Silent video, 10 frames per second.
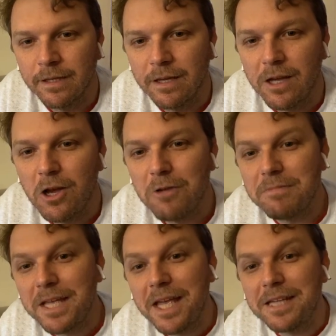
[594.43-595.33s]
Oh,
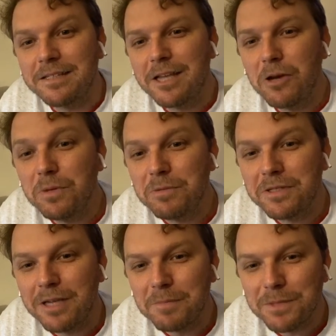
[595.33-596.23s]
thanks. Yeah, I
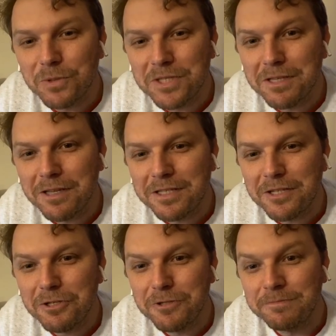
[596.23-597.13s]
miss Priscilla
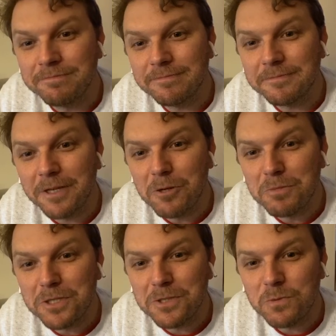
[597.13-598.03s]
too. I hope
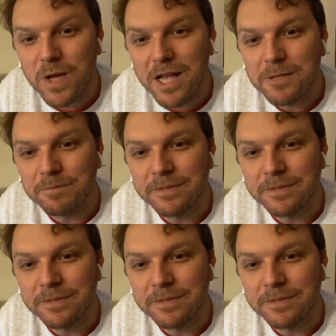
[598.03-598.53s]
she's well.